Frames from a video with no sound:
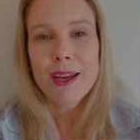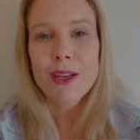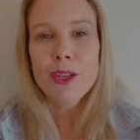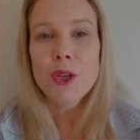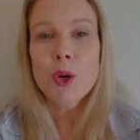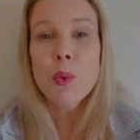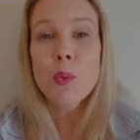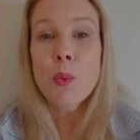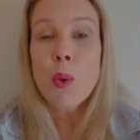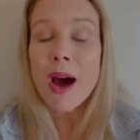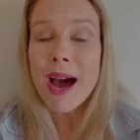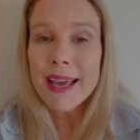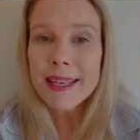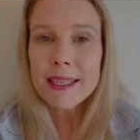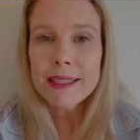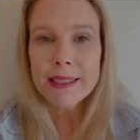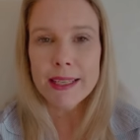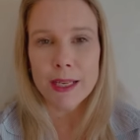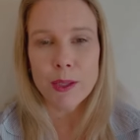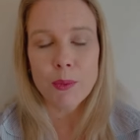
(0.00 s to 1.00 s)
Your
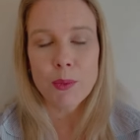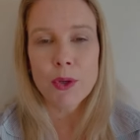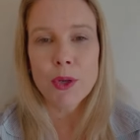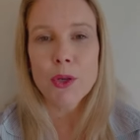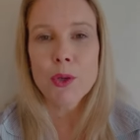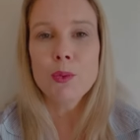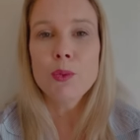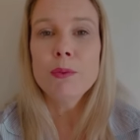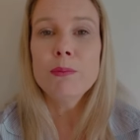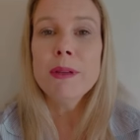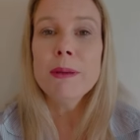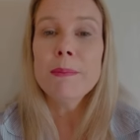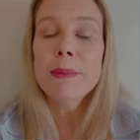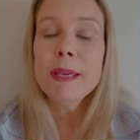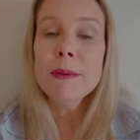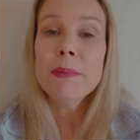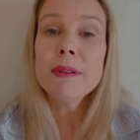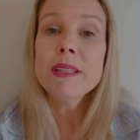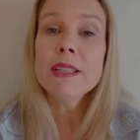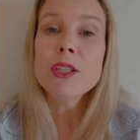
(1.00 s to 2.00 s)
wider network would be
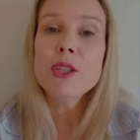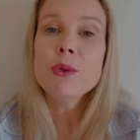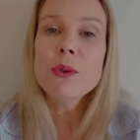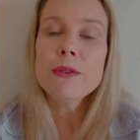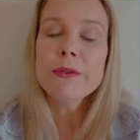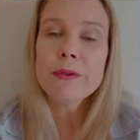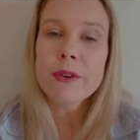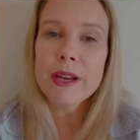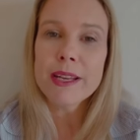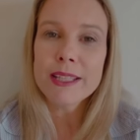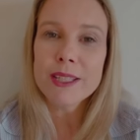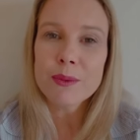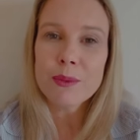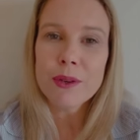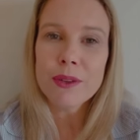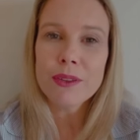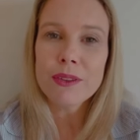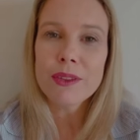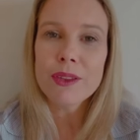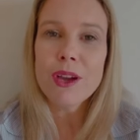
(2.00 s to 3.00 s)
people that you are friends
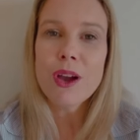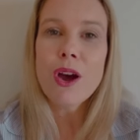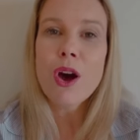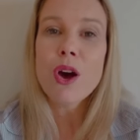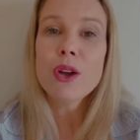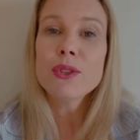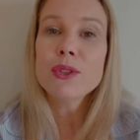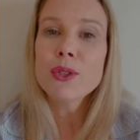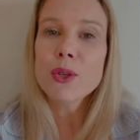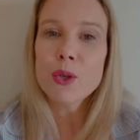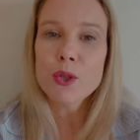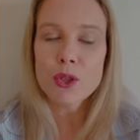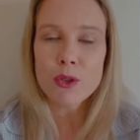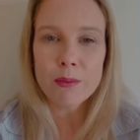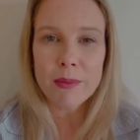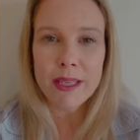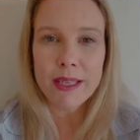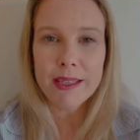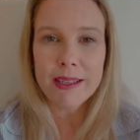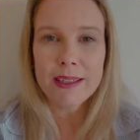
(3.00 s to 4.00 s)
with on social
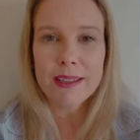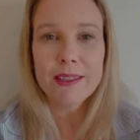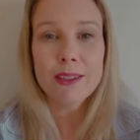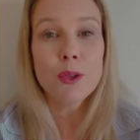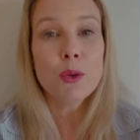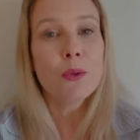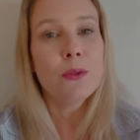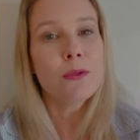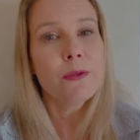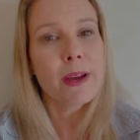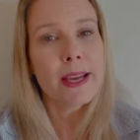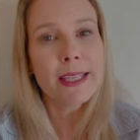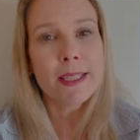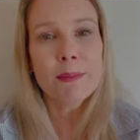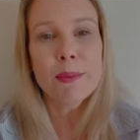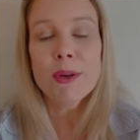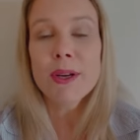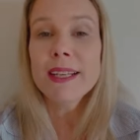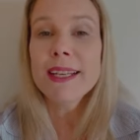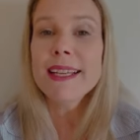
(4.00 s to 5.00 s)
media, your
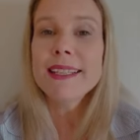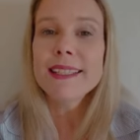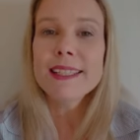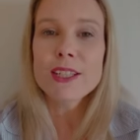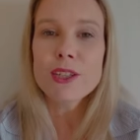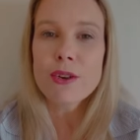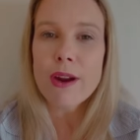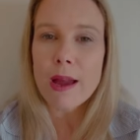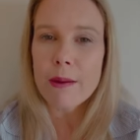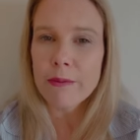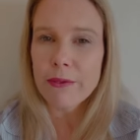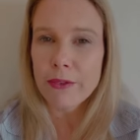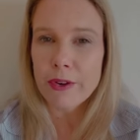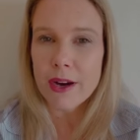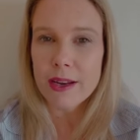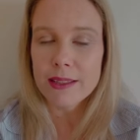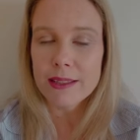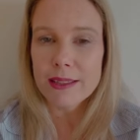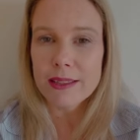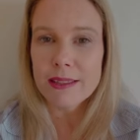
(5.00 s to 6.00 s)
Facebook and Instagram
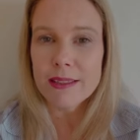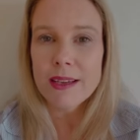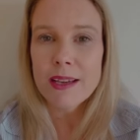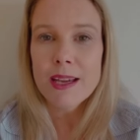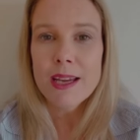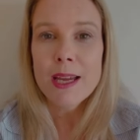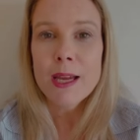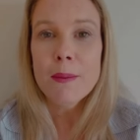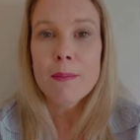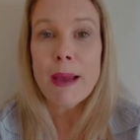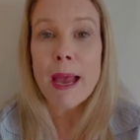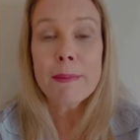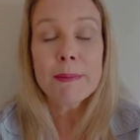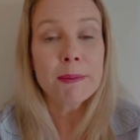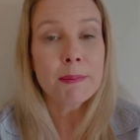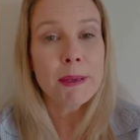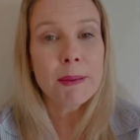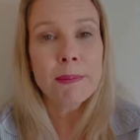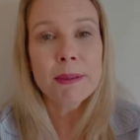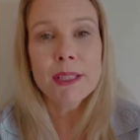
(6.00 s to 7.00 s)
friends, perhaps
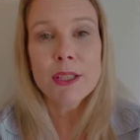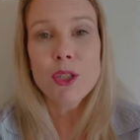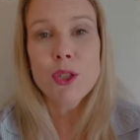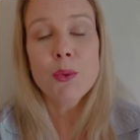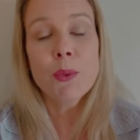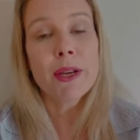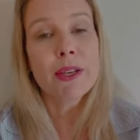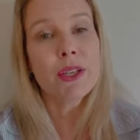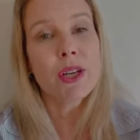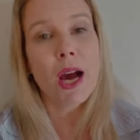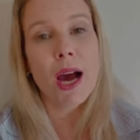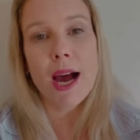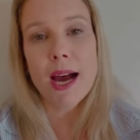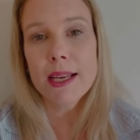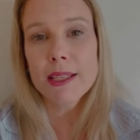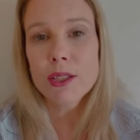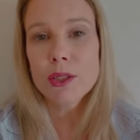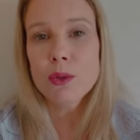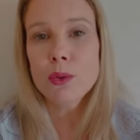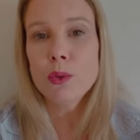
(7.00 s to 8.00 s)
people that you went to high
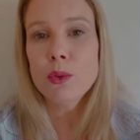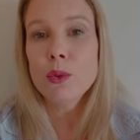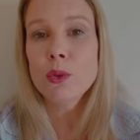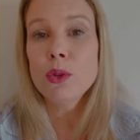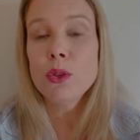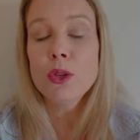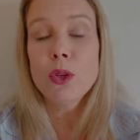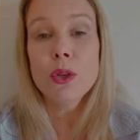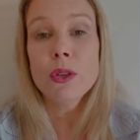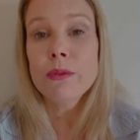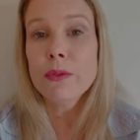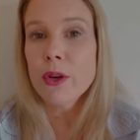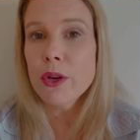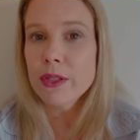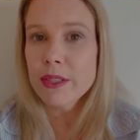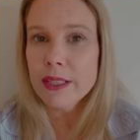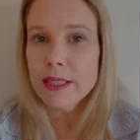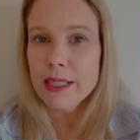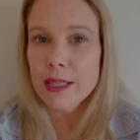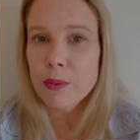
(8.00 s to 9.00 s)
school or
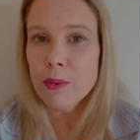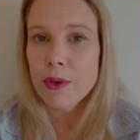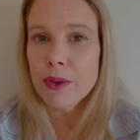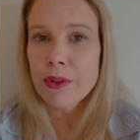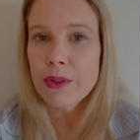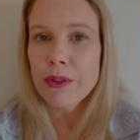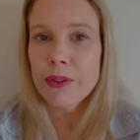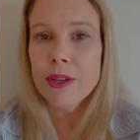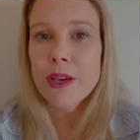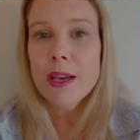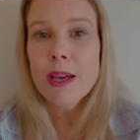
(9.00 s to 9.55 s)
university with,